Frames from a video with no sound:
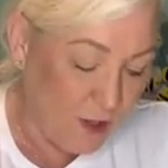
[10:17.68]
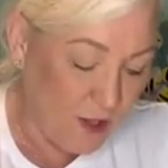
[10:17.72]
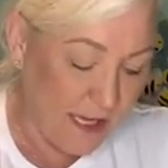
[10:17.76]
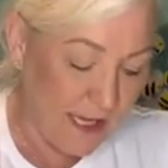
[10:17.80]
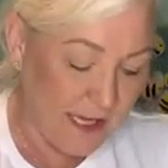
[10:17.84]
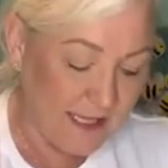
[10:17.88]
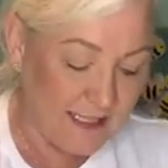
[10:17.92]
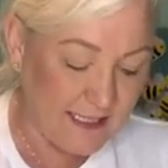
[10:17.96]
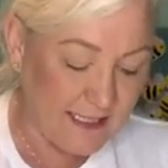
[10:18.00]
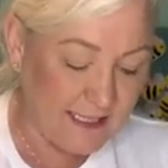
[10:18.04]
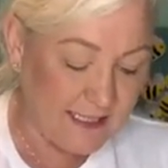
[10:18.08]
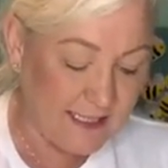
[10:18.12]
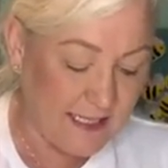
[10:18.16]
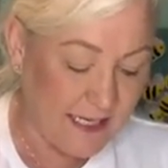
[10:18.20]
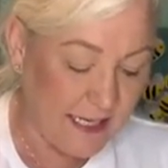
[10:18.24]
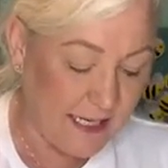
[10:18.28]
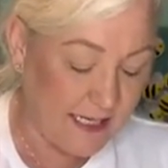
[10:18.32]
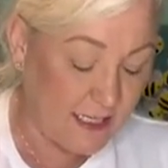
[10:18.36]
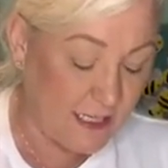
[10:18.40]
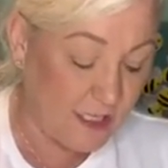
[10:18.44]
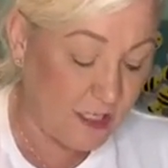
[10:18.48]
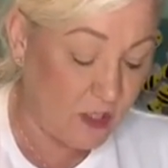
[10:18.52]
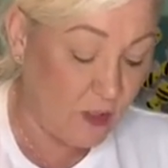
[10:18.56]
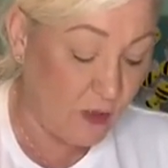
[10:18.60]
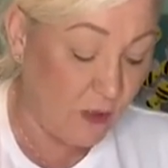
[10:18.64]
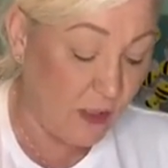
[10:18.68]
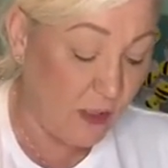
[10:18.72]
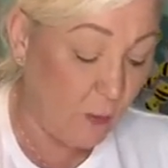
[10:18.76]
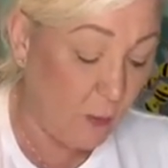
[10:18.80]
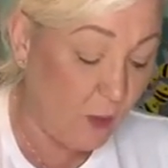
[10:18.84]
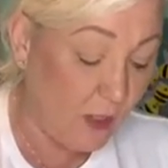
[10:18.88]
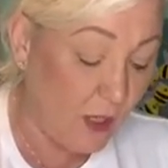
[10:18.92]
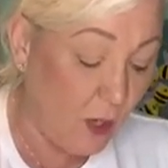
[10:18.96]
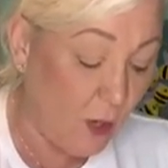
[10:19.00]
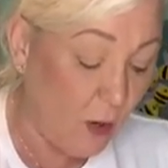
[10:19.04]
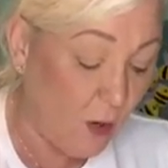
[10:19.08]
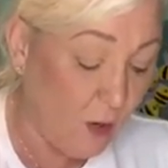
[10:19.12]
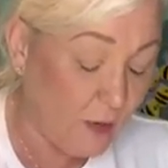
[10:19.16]
you guys decide to join.
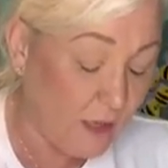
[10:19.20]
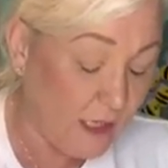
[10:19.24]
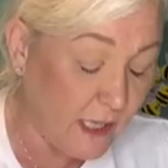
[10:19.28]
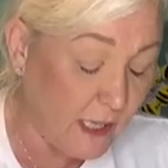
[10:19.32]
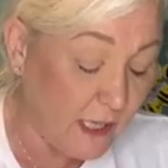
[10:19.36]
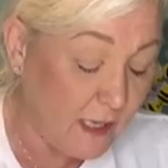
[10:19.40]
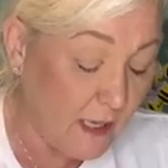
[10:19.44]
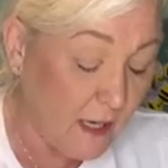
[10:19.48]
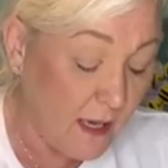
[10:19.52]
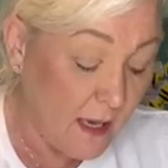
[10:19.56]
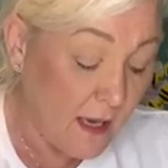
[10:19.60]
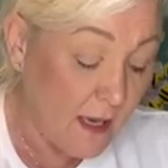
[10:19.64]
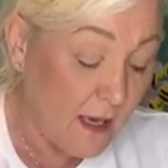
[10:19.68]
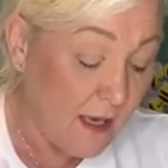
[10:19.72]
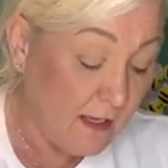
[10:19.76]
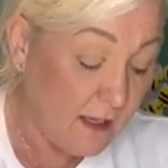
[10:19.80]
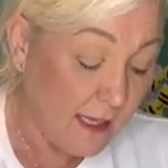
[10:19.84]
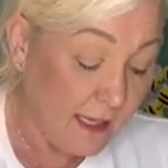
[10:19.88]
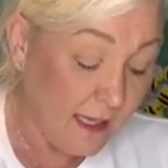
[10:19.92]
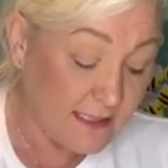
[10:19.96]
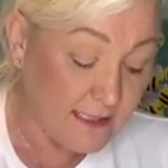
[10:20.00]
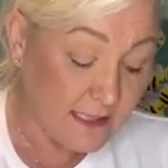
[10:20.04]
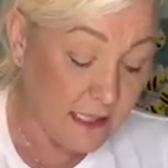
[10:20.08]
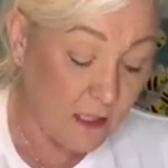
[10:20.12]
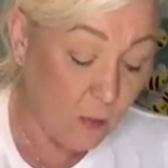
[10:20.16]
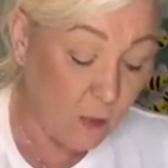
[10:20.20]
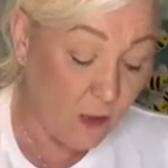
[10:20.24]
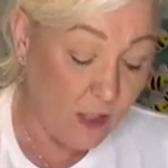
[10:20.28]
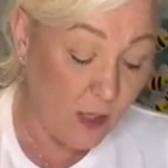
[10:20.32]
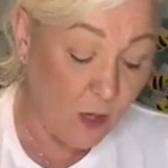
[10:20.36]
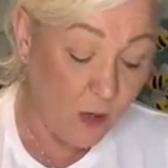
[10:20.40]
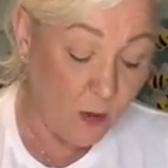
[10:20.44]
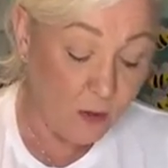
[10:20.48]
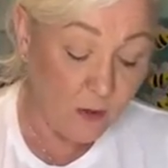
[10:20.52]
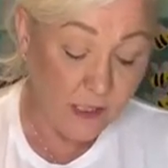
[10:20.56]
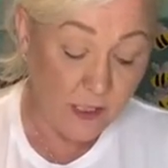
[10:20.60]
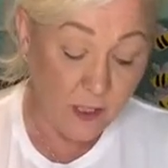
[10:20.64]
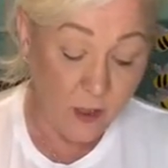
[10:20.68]
We only like I said, we
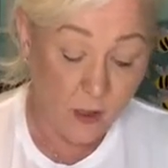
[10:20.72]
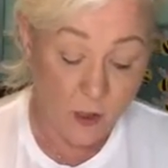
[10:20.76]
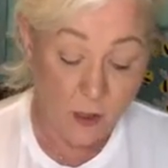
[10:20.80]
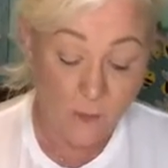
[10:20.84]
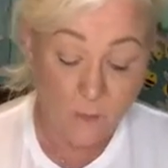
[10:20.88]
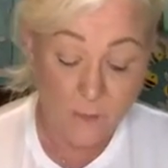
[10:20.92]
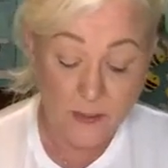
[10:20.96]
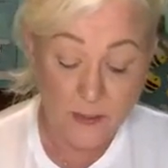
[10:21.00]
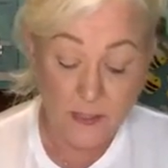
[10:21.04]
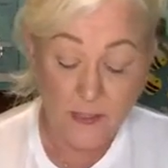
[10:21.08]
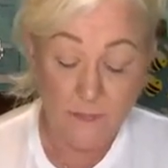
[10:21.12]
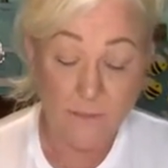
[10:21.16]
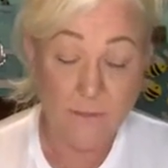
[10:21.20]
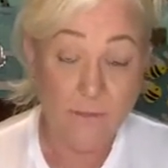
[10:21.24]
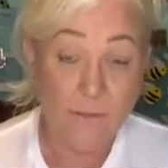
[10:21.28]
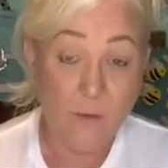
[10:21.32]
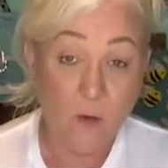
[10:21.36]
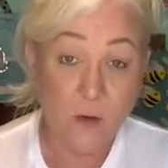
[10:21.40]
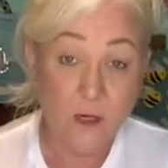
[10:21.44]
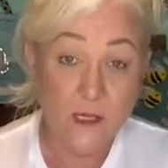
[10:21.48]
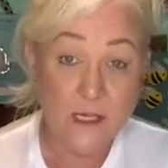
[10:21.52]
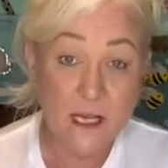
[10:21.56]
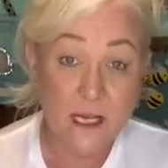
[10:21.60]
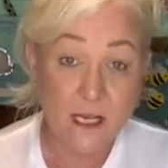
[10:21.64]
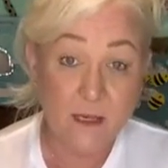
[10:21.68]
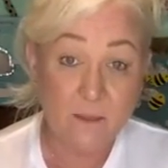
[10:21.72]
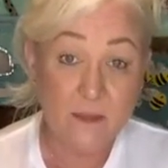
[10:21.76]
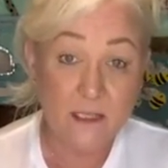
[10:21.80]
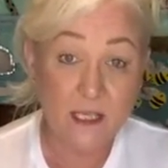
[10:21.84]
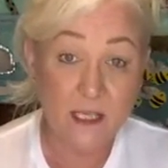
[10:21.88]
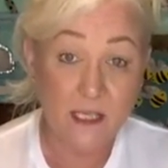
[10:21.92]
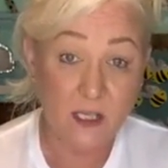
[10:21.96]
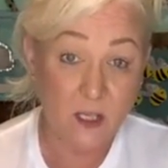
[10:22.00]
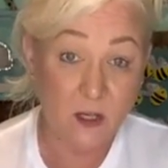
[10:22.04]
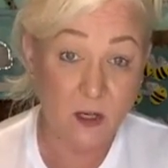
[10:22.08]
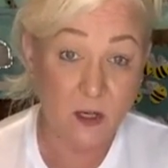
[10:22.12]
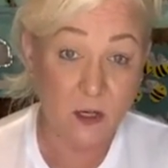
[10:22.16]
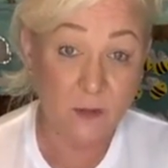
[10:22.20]
only open four times a
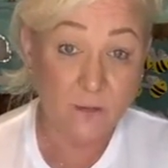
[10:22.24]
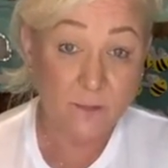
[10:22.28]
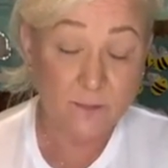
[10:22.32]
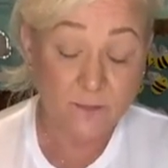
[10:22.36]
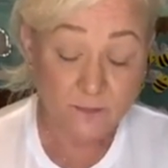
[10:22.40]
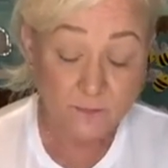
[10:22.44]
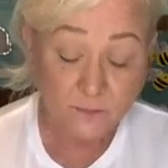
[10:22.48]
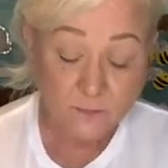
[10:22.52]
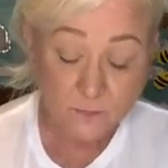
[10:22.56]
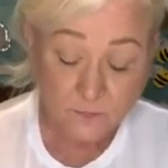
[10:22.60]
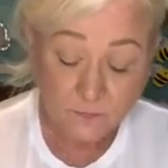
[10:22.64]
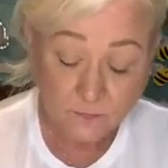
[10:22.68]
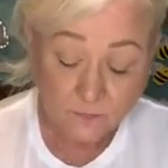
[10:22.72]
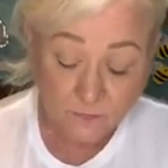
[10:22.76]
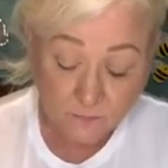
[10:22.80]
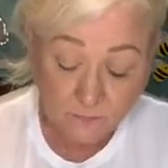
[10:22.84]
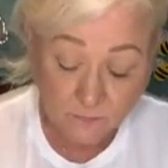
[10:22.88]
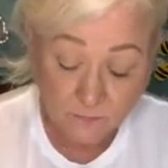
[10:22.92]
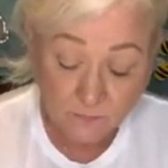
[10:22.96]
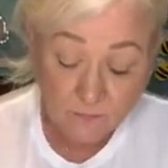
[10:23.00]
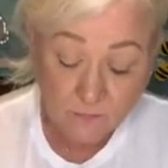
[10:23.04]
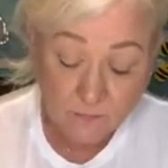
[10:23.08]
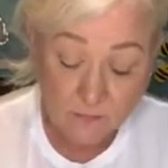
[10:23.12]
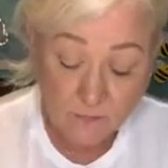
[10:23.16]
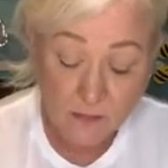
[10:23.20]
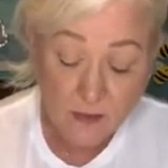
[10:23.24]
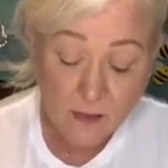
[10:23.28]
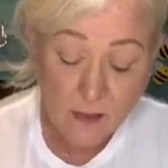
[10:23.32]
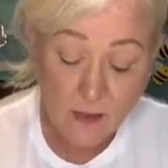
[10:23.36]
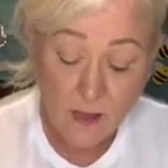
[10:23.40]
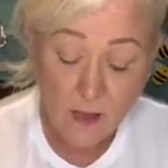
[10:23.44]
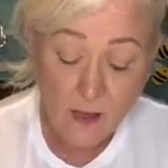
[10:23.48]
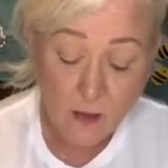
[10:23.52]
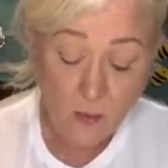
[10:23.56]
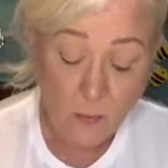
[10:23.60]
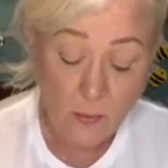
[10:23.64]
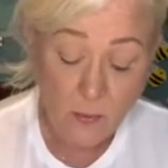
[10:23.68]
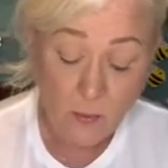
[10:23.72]
year.
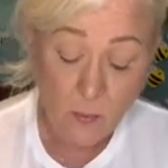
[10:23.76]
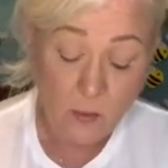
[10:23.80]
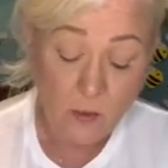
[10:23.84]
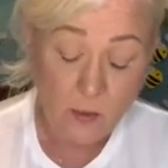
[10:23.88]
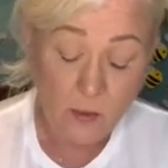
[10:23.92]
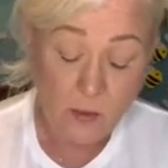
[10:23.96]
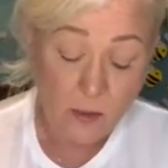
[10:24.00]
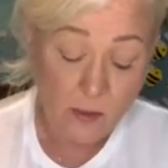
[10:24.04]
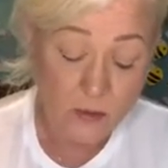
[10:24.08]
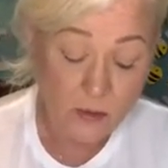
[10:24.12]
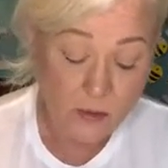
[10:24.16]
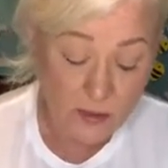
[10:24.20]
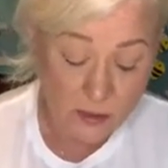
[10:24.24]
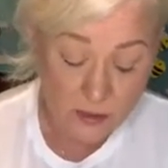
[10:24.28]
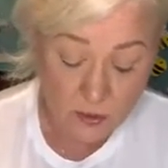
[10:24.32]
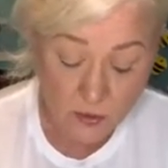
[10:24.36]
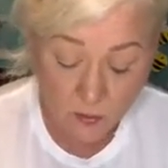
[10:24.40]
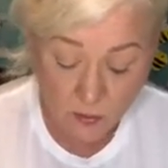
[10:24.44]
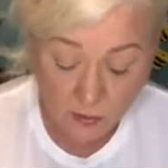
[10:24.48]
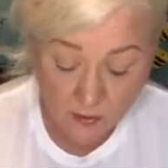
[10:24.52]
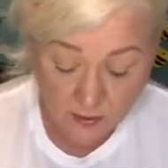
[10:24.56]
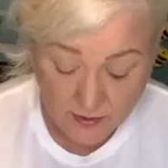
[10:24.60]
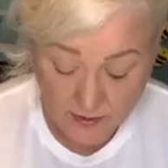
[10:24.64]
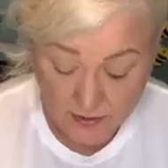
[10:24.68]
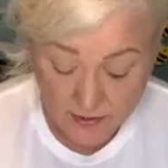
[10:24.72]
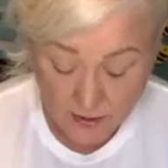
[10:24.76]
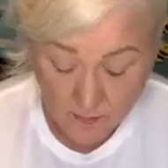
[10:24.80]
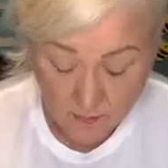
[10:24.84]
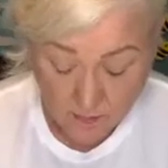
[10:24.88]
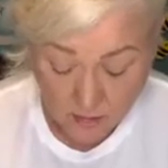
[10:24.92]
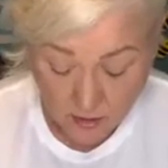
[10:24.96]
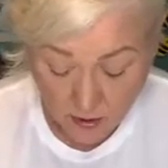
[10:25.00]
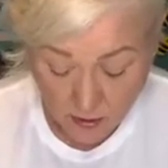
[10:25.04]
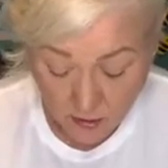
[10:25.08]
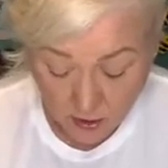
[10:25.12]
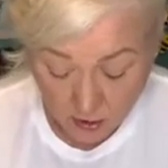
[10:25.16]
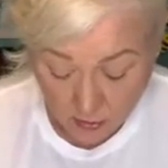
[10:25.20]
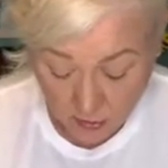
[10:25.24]
Uh, we will close the doors
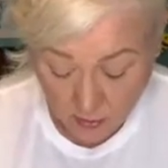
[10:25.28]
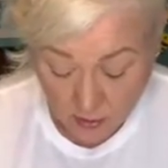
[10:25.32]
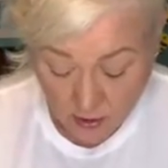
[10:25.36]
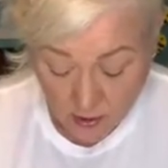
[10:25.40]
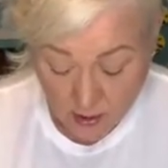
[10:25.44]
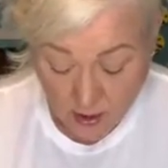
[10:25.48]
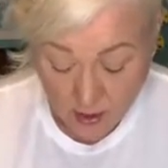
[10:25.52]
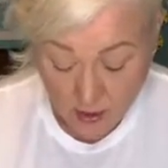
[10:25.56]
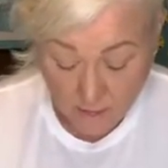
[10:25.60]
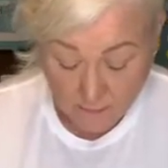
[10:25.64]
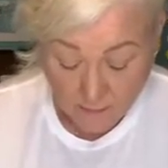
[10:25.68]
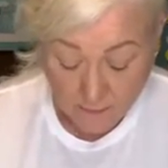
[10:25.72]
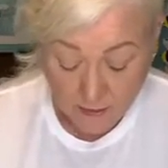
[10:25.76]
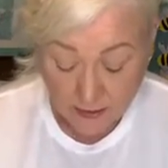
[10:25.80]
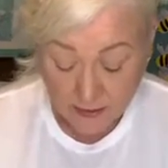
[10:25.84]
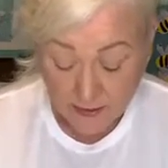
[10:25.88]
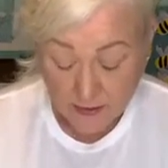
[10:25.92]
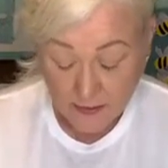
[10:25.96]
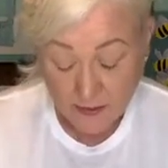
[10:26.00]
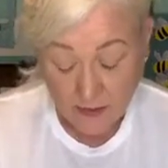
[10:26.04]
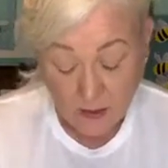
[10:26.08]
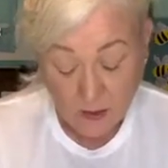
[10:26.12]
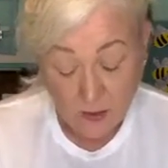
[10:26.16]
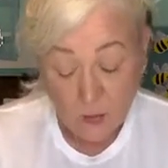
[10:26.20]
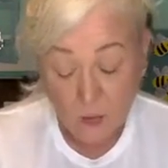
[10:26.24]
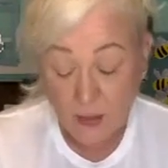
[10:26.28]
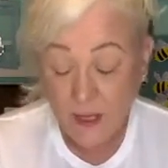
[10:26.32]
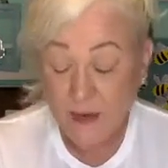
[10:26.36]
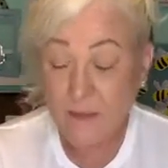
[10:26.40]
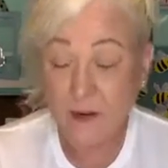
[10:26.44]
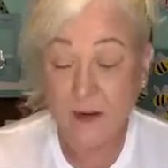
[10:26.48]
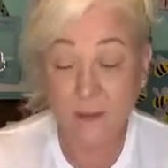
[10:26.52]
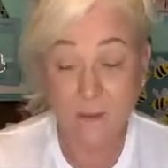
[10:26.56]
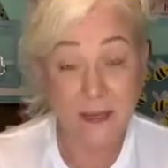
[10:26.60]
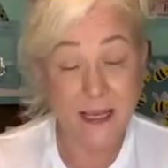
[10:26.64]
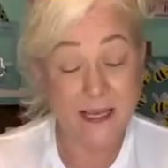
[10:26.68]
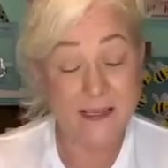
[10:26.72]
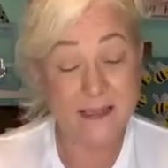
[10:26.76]
tomorrow, but we have
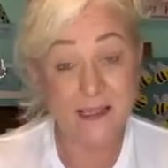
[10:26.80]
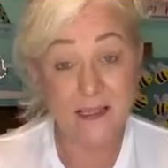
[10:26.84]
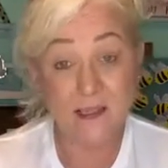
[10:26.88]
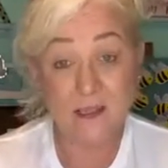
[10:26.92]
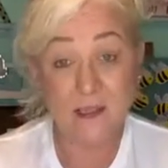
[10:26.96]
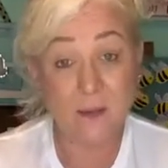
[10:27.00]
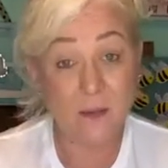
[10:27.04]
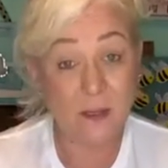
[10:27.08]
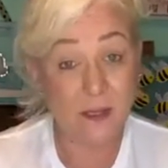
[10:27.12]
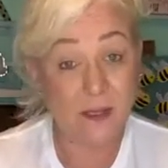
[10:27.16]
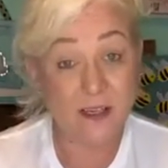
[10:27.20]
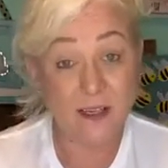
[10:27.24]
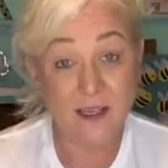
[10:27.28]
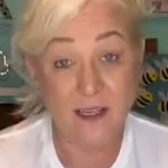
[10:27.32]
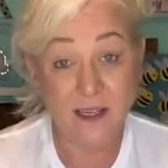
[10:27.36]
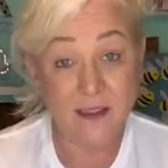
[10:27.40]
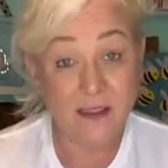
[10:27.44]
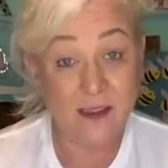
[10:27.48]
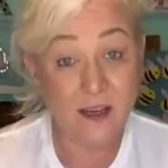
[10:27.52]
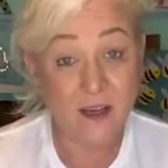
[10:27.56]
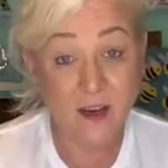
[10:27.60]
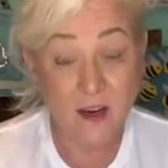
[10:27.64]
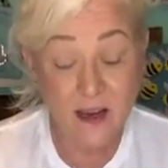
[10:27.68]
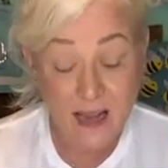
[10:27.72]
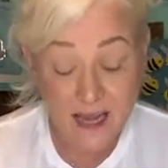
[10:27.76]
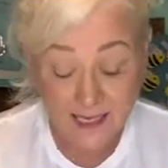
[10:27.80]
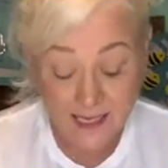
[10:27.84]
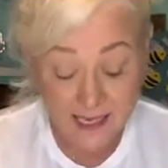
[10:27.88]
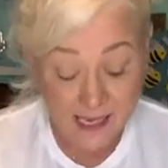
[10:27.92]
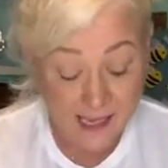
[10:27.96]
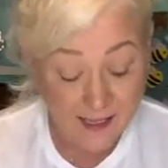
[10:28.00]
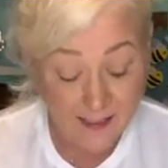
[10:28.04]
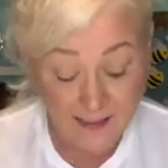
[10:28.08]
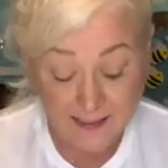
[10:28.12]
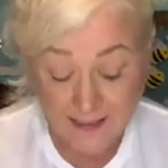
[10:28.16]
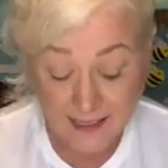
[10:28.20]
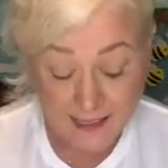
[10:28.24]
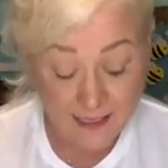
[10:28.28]
an amazing community there. I
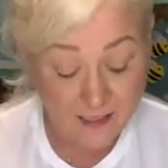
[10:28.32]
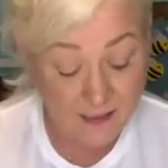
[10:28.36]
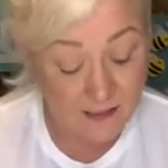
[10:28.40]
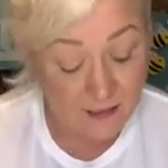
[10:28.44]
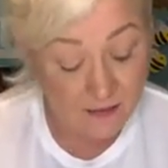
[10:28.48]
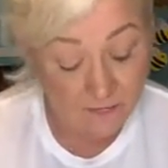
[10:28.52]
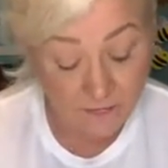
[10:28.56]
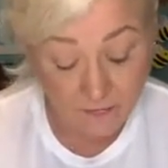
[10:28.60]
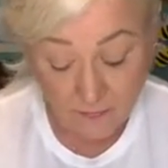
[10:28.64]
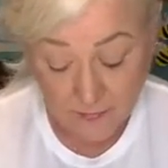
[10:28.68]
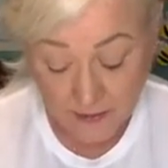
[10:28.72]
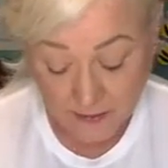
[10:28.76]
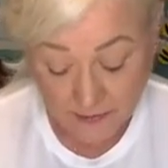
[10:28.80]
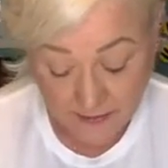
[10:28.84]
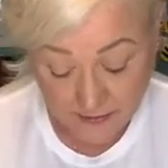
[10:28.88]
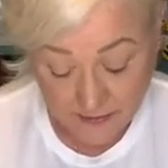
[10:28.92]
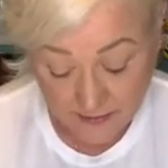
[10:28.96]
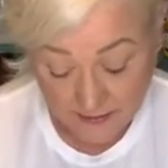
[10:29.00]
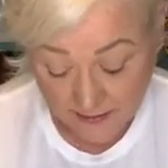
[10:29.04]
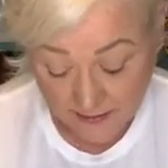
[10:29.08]
can't say enough about the